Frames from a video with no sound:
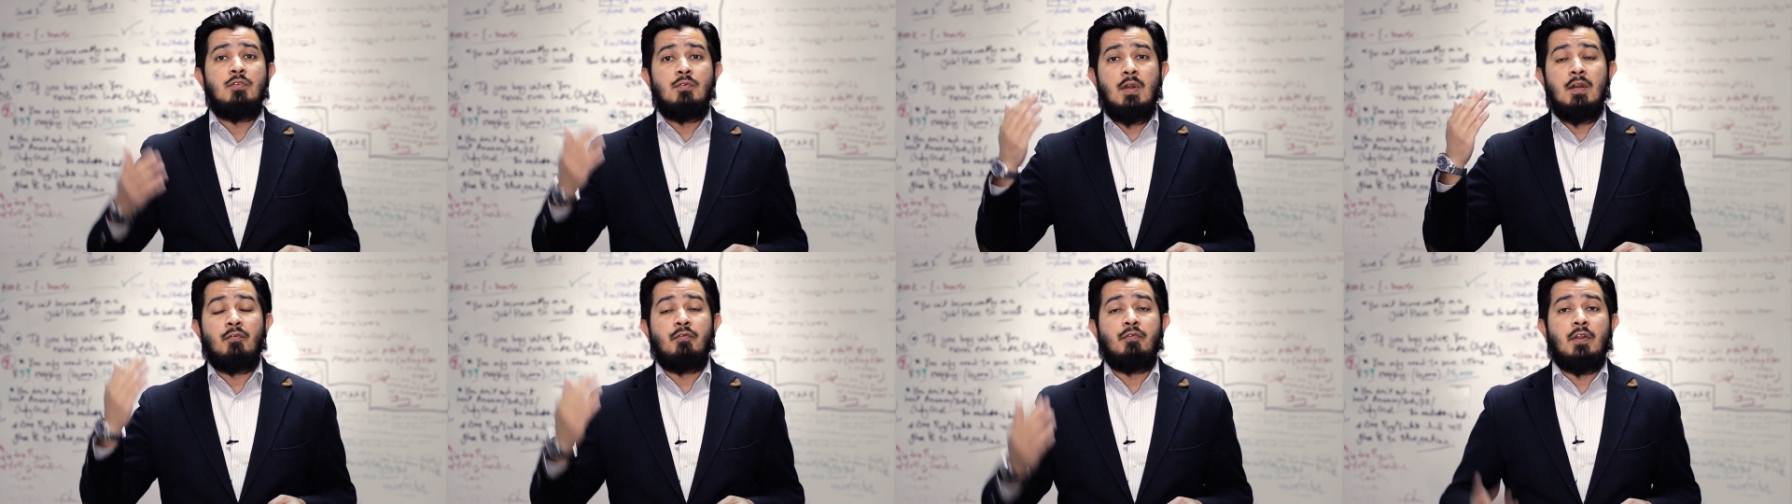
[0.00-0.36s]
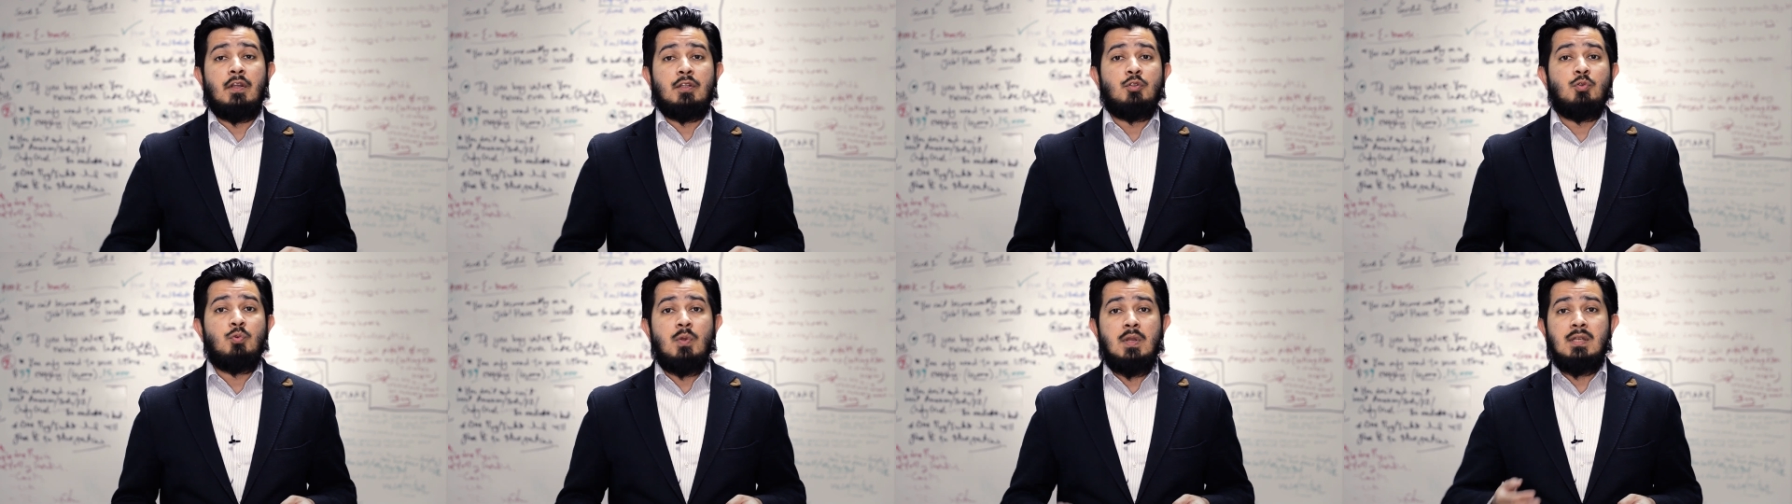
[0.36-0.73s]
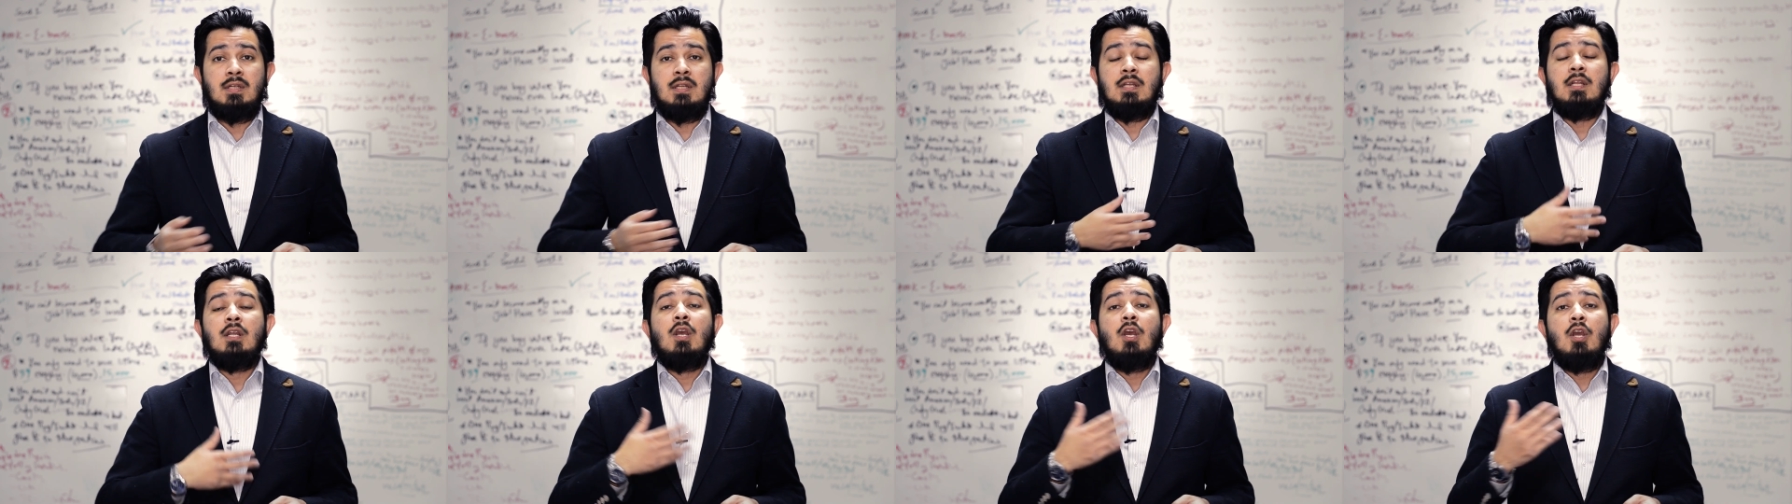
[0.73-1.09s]
rate
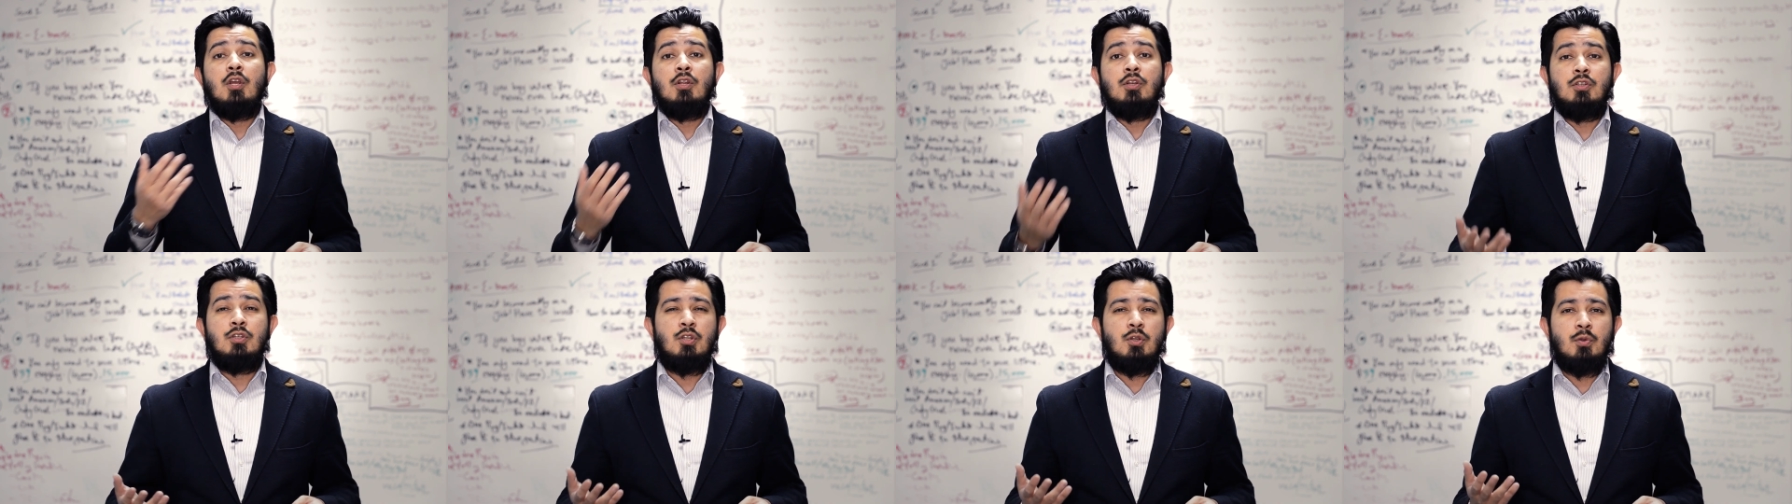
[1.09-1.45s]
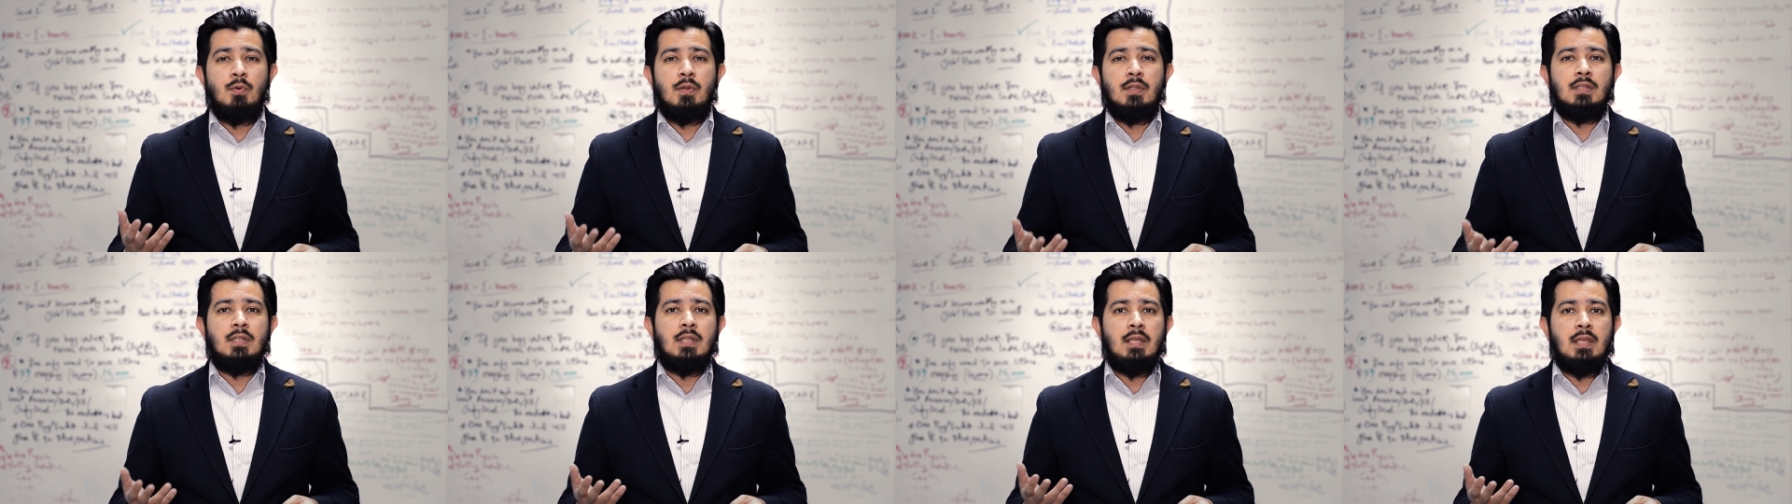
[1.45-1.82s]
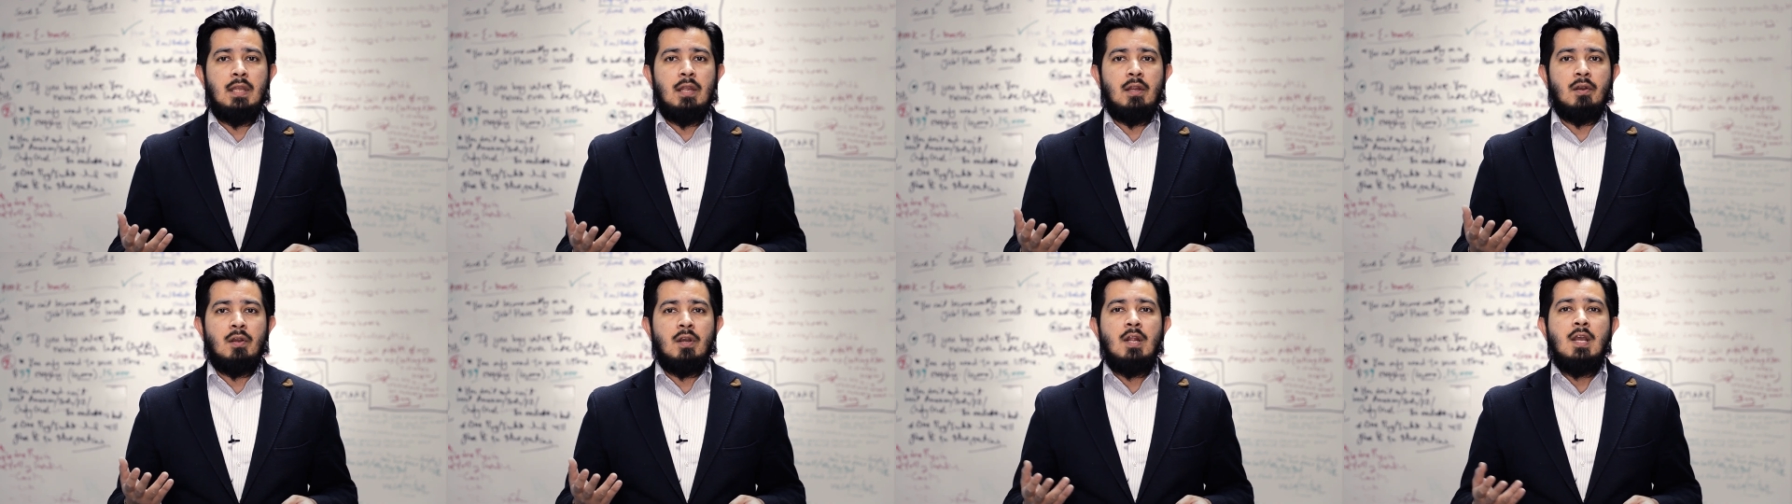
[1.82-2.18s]
fluctuating during the
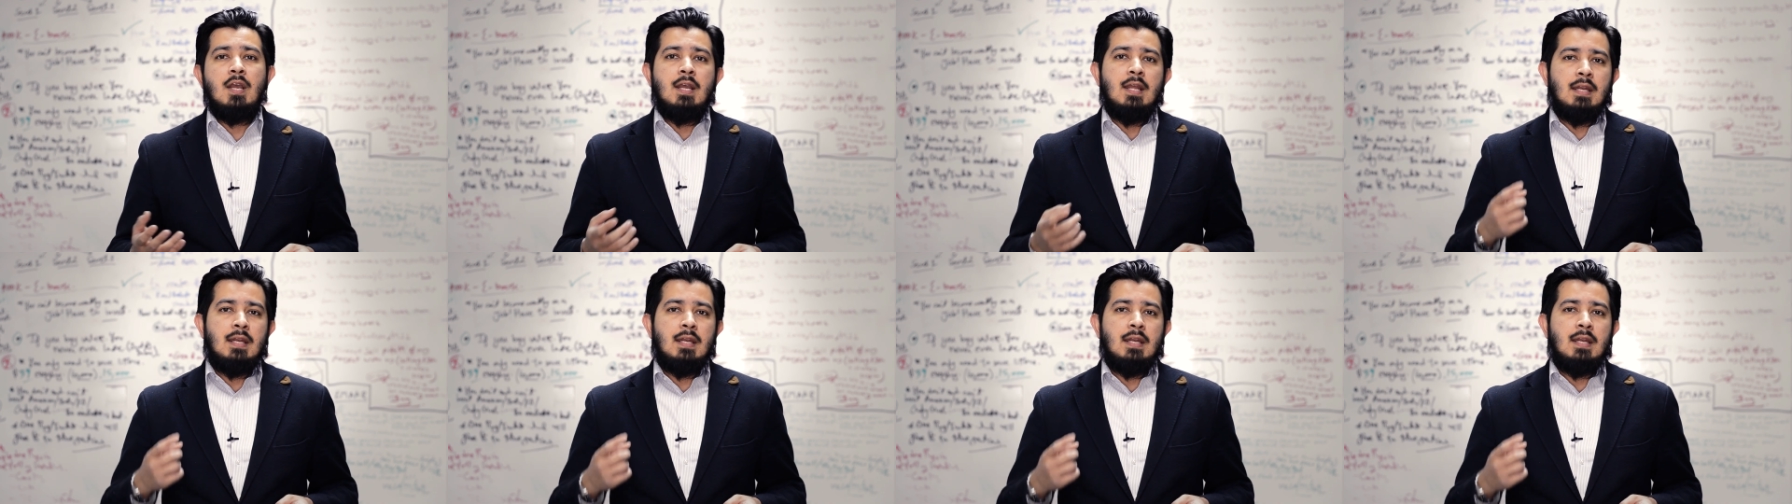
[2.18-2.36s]
year.